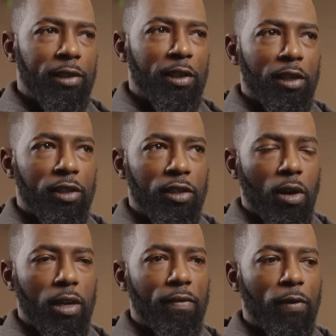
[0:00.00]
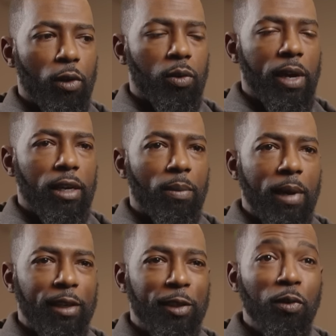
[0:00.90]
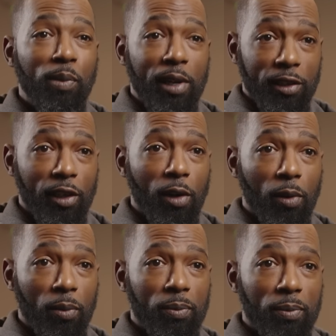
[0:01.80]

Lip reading: son started at Volkswagen about 2 months ago.